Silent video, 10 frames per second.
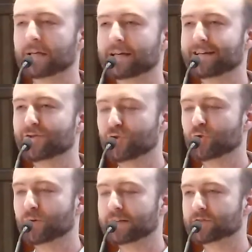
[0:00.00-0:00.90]
in
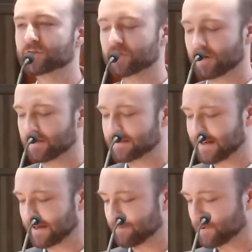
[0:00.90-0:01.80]
2-inch tall
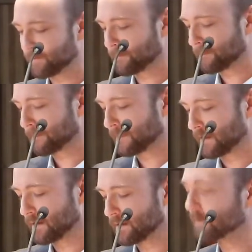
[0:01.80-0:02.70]
type.
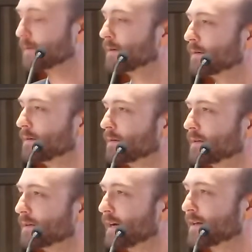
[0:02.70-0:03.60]

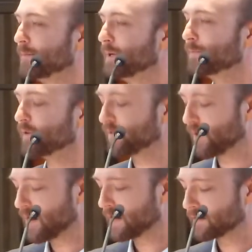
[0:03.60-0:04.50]
The lucky people
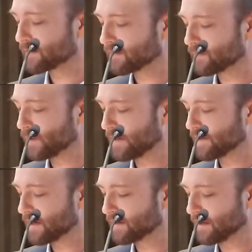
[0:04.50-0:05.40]
saw it, while
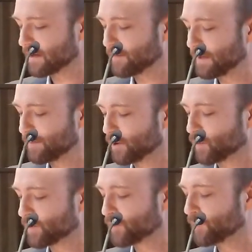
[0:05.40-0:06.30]
the unlucky people
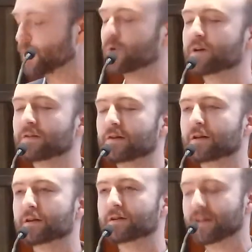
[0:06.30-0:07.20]
were too focused
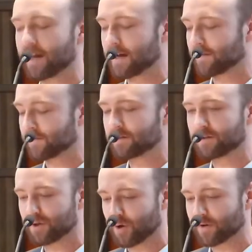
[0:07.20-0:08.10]
on their task
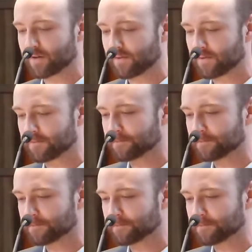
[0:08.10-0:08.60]
to notice.